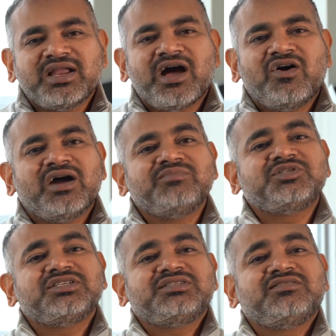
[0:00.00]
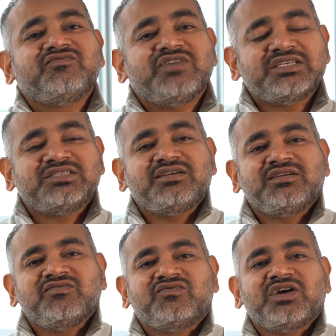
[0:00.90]
now, I'm just
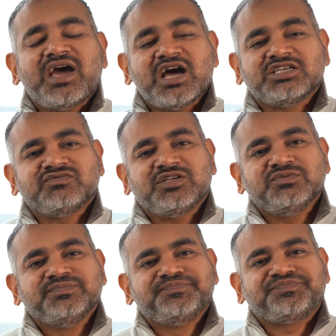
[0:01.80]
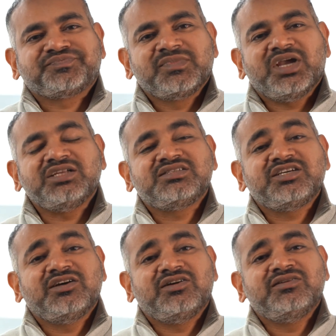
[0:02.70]
investing for cash flow
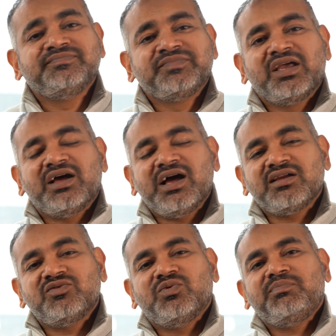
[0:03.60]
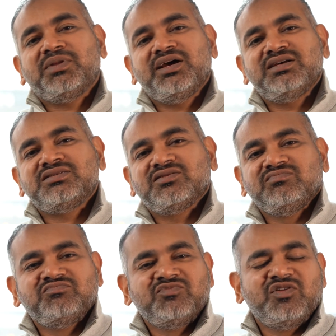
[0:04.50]
until I can replace
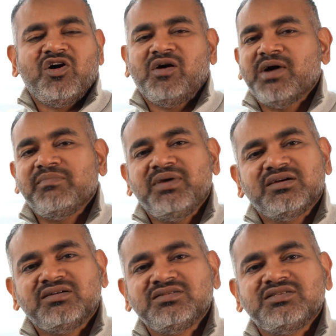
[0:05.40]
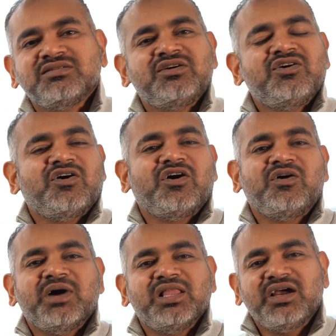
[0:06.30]
all my bills, all
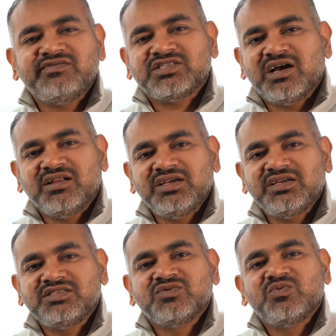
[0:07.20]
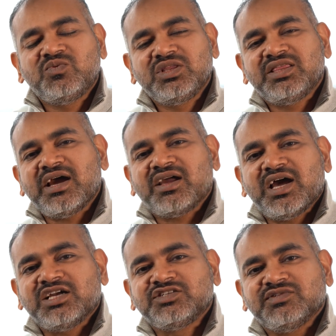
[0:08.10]
my lifestyle needs with that
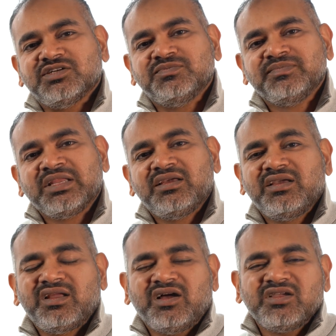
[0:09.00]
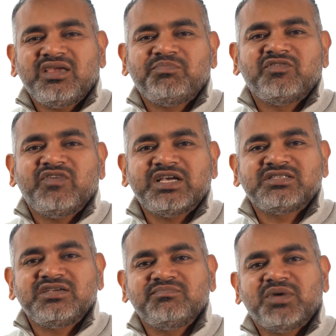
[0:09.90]
cash flow. And I'll keep
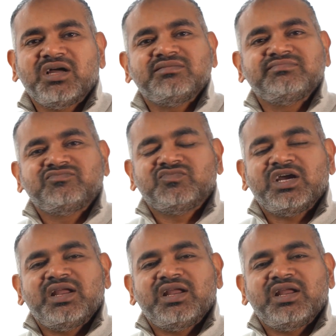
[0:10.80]
investing, but right